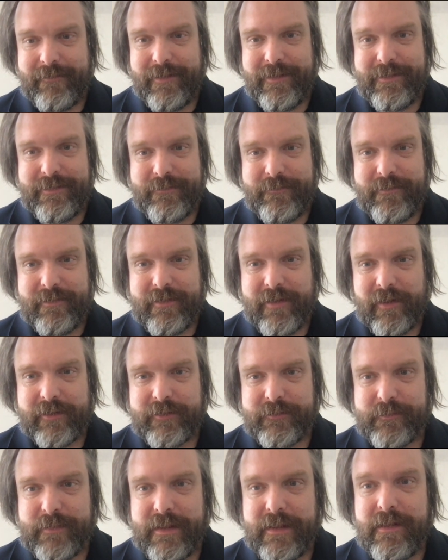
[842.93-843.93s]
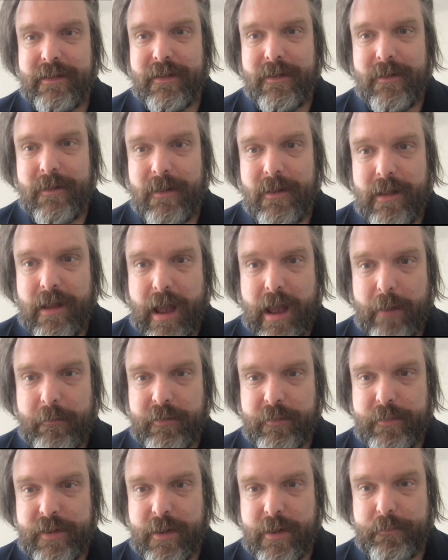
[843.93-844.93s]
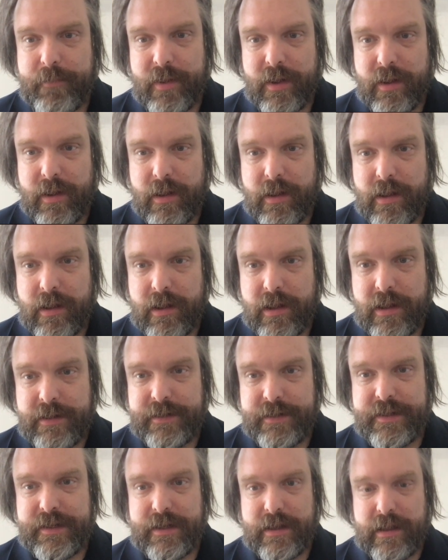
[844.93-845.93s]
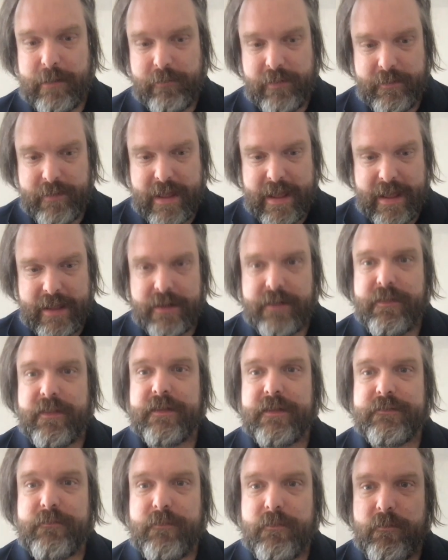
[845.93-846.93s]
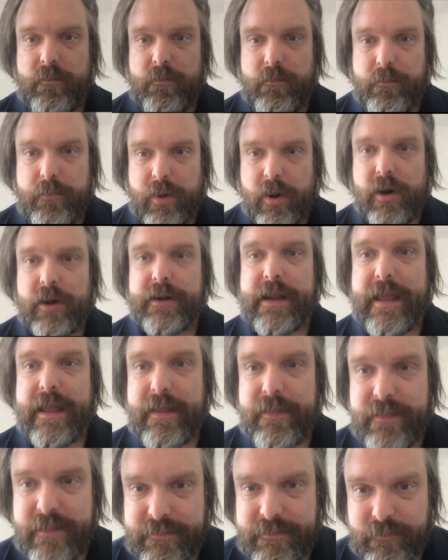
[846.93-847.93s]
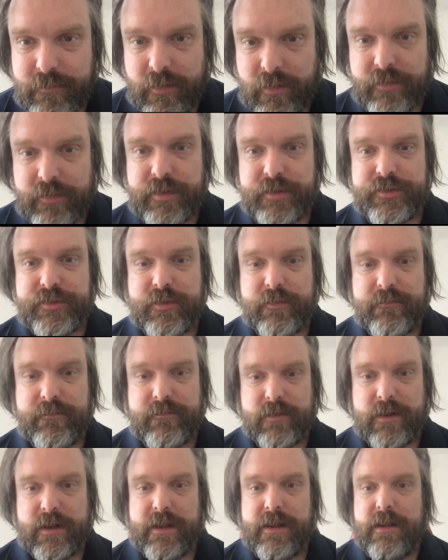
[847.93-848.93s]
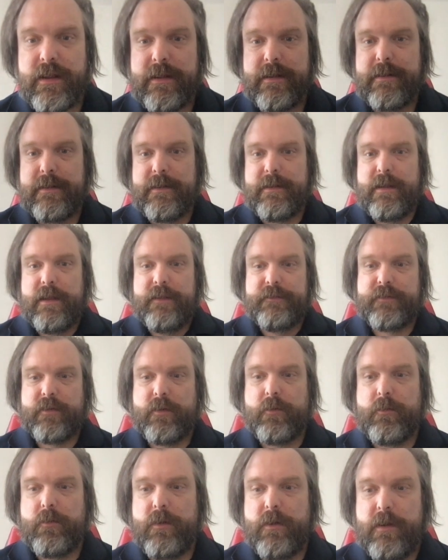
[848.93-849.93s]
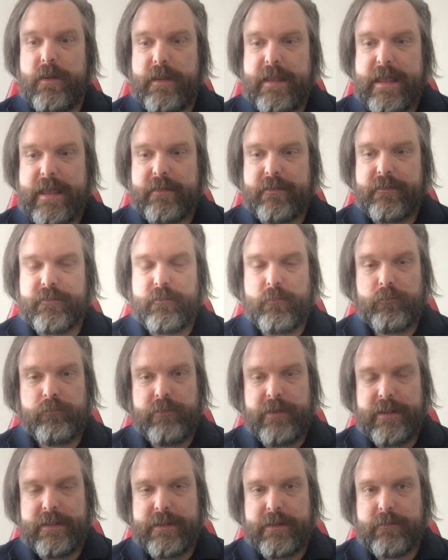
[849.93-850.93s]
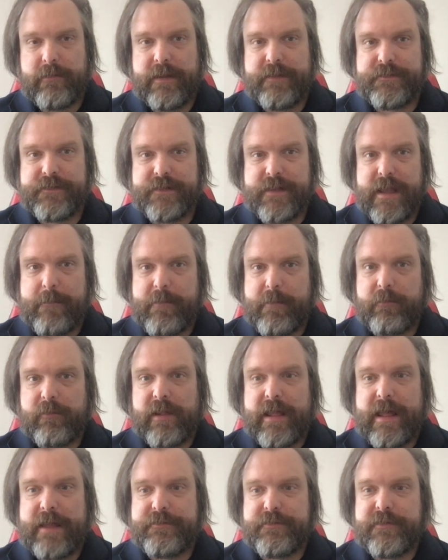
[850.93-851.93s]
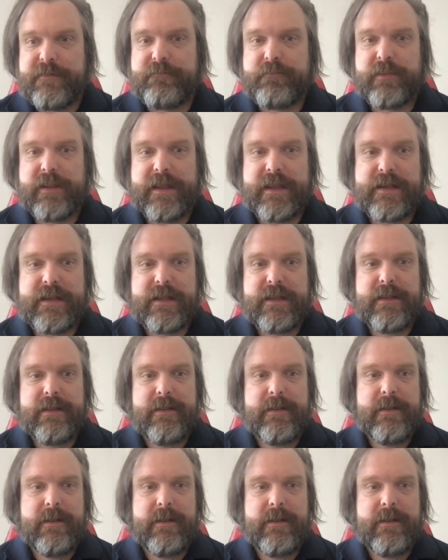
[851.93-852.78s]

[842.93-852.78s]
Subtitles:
It cost me. I would have been up, and I would have had this pawn and this rook to show for it. So yeah, it's a really crazy game. I'm glad to have played it.